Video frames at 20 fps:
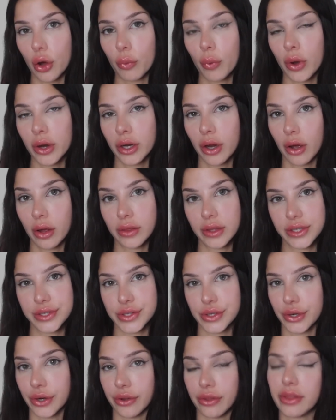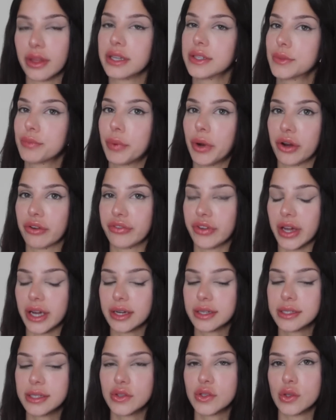one on this earth is
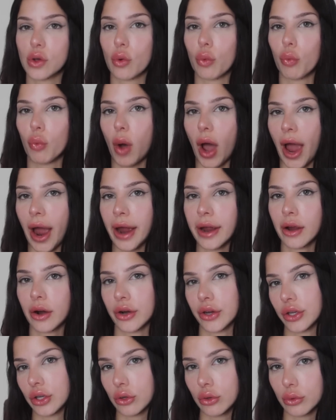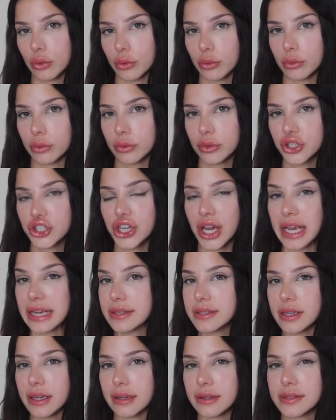perfect. So why are you
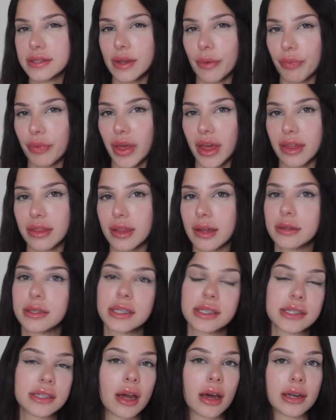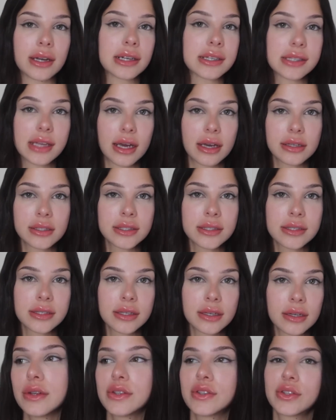chasing something that does not
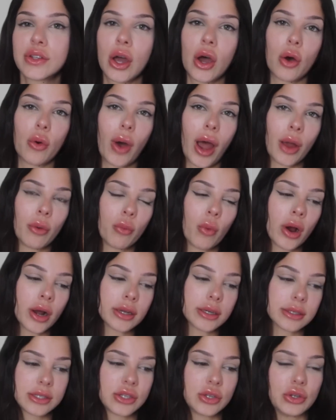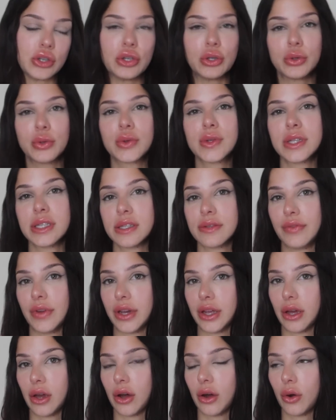exist? So I want to use this
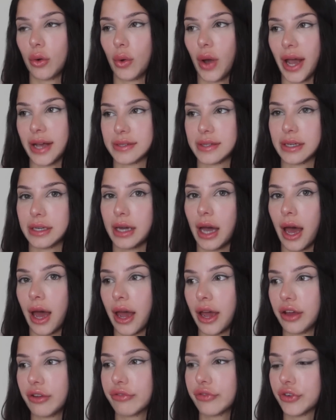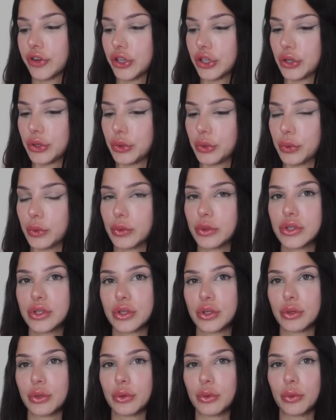video as a guide for you
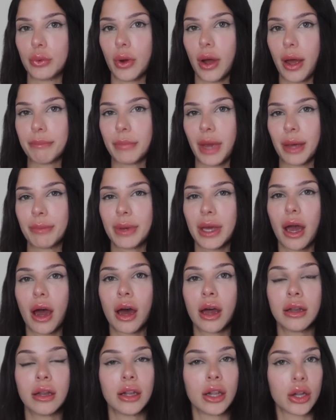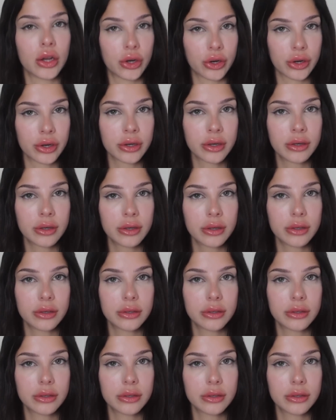to maybe unlearn